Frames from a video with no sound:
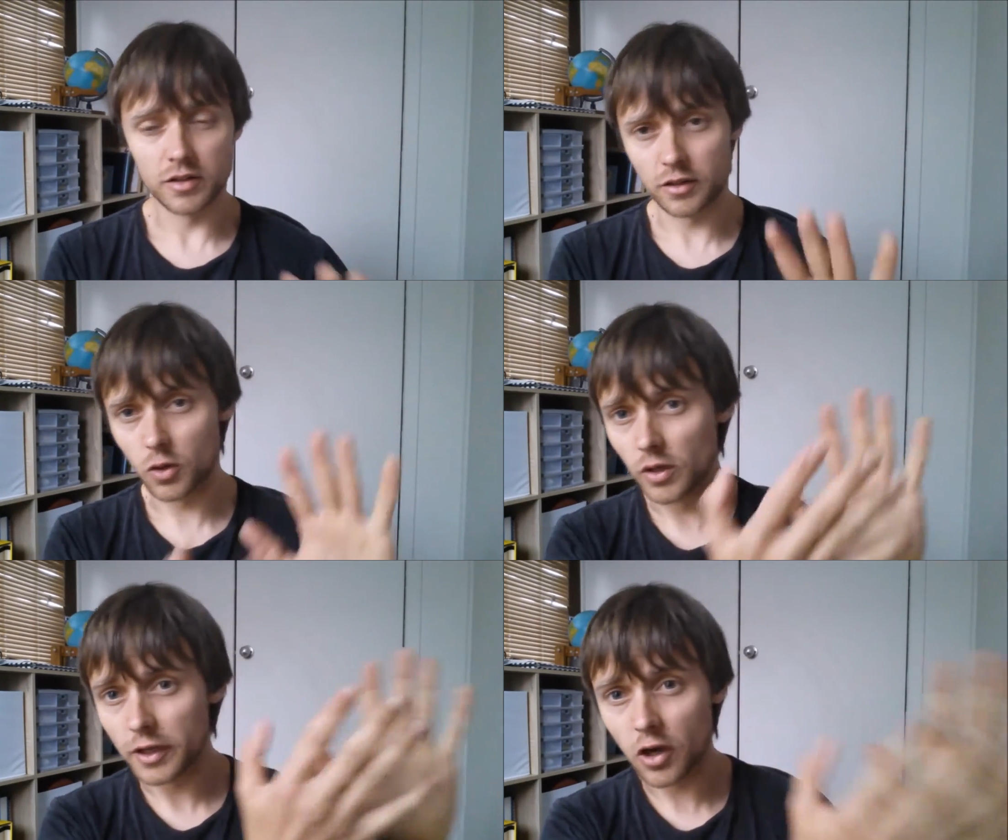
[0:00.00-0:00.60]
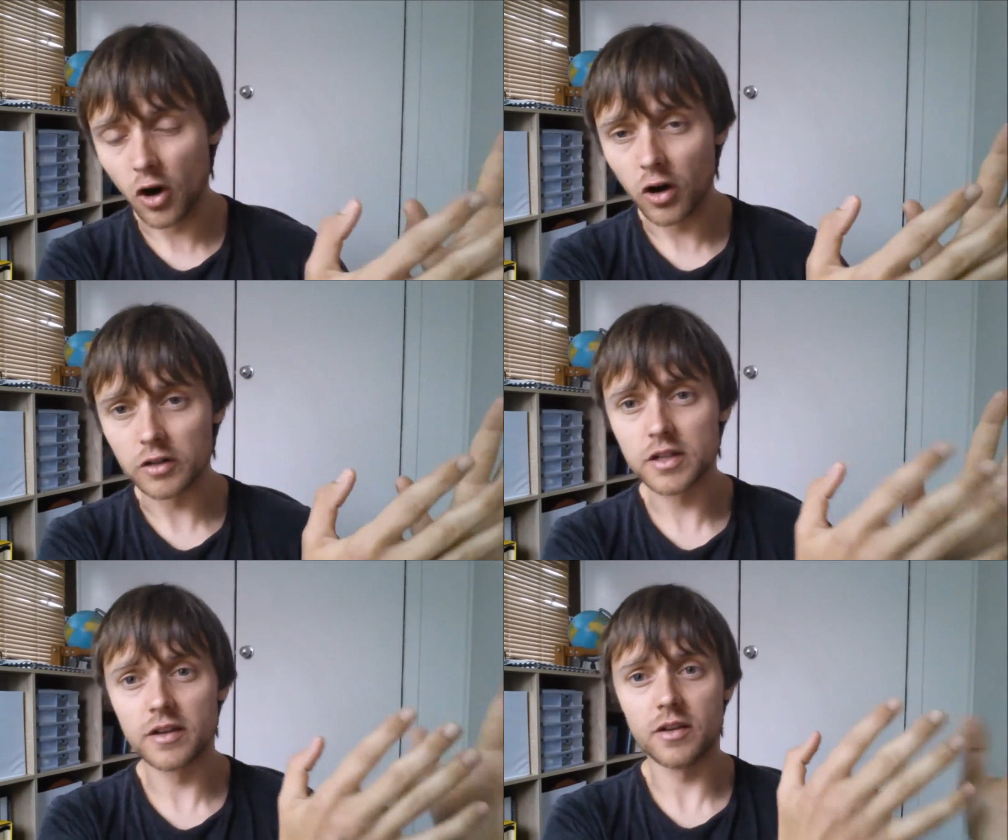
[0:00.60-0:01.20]
You could call it
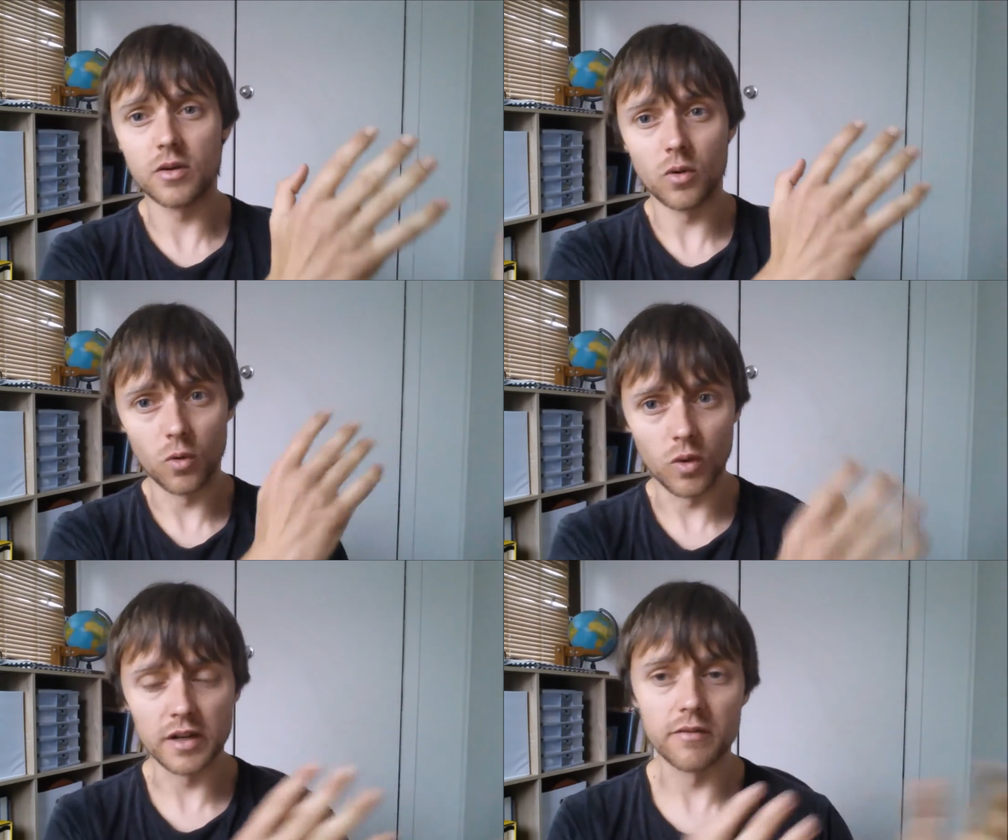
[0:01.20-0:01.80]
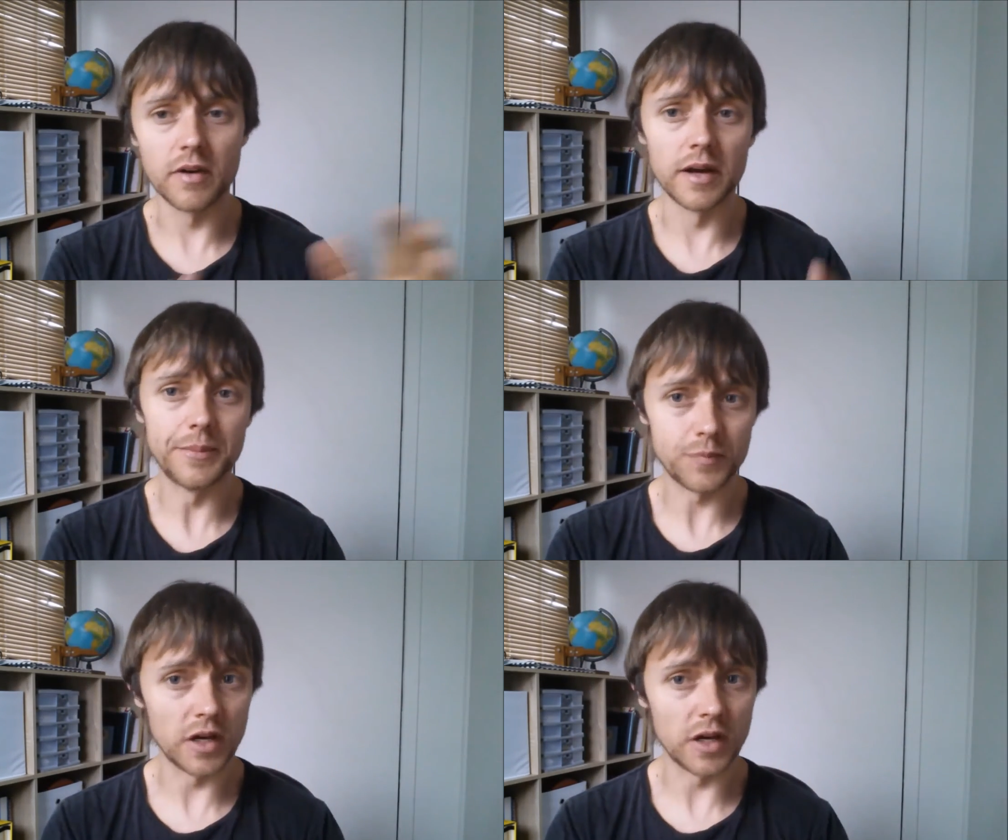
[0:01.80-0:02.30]
God or whatever.